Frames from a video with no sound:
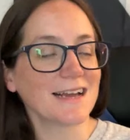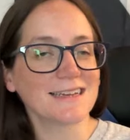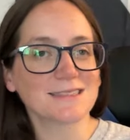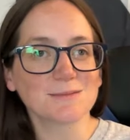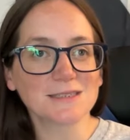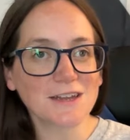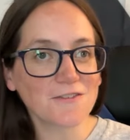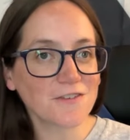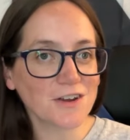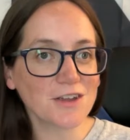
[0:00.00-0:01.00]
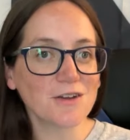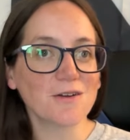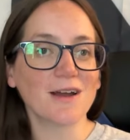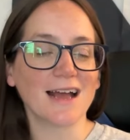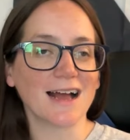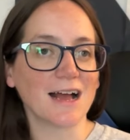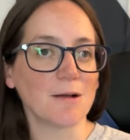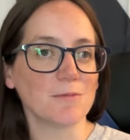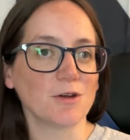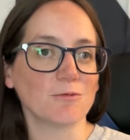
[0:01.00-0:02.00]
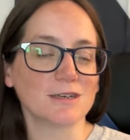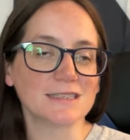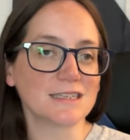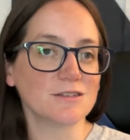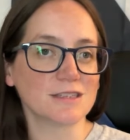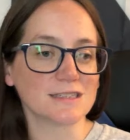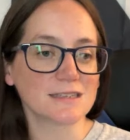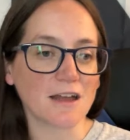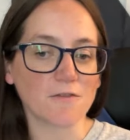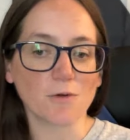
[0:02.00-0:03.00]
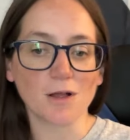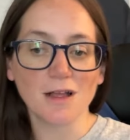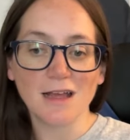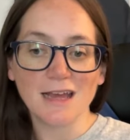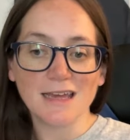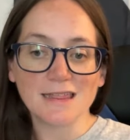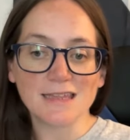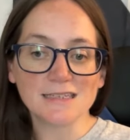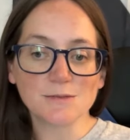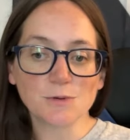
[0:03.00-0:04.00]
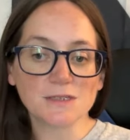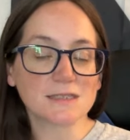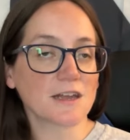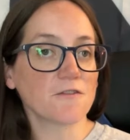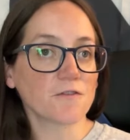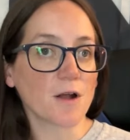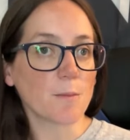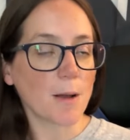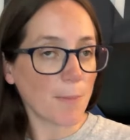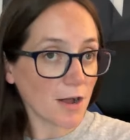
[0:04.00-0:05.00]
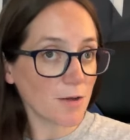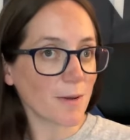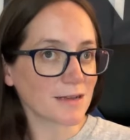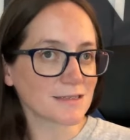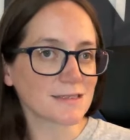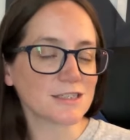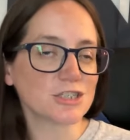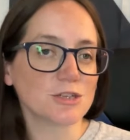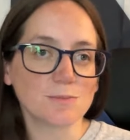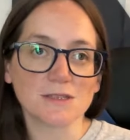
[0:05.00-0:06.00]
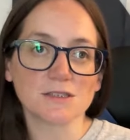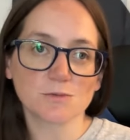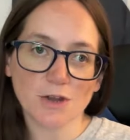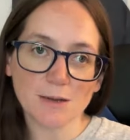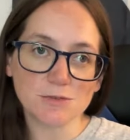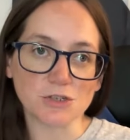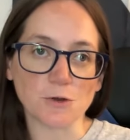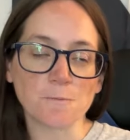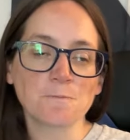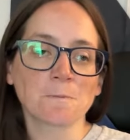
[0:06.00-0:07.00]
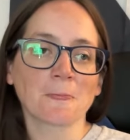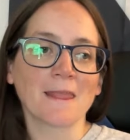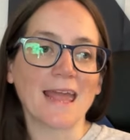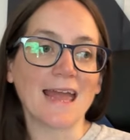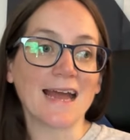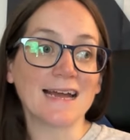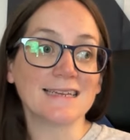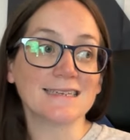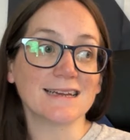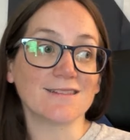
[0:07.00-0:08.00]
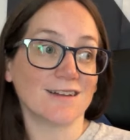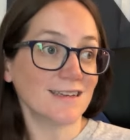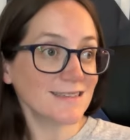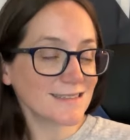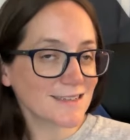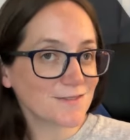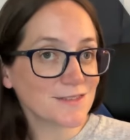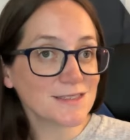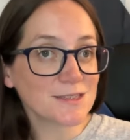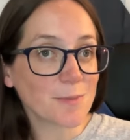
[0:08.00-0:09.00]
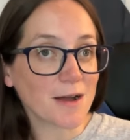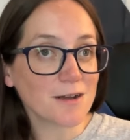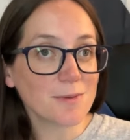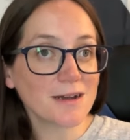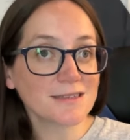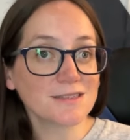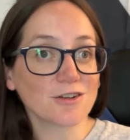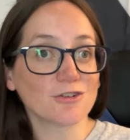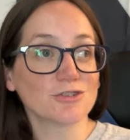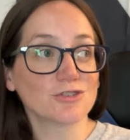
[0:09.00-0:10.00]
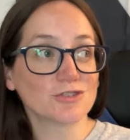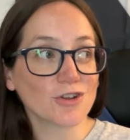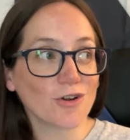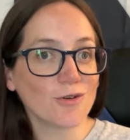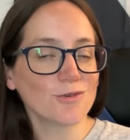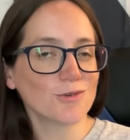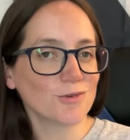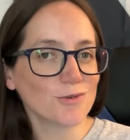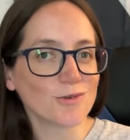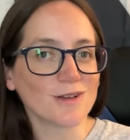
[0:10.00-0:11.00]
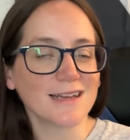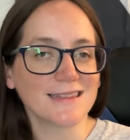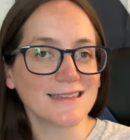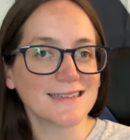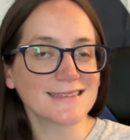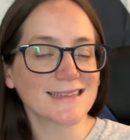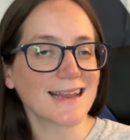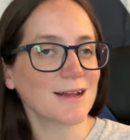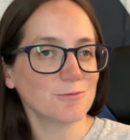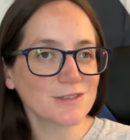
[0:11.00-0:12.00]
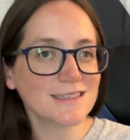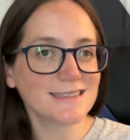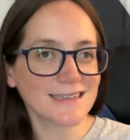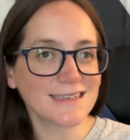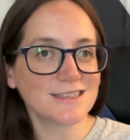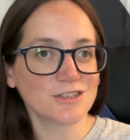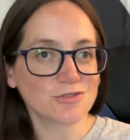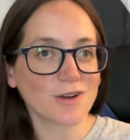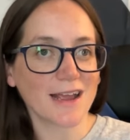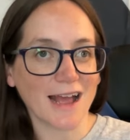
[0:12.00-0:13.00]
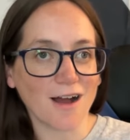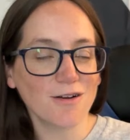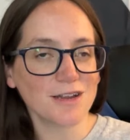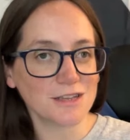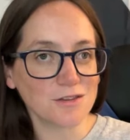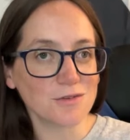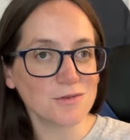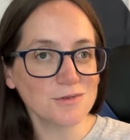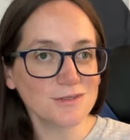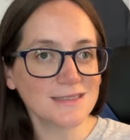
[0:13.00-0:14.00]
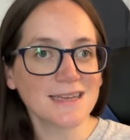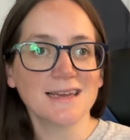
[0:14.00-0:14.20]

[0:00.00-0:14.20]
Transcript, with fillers: got some stuff for you. Um, you know, I wanna send you this stuff. Well, this was stuff from Apocalypse Boxes that she had been subscribed to. And a lot of the stuff in these Apocalypse Boxes are so cool and things that I'm really excited to try out and use.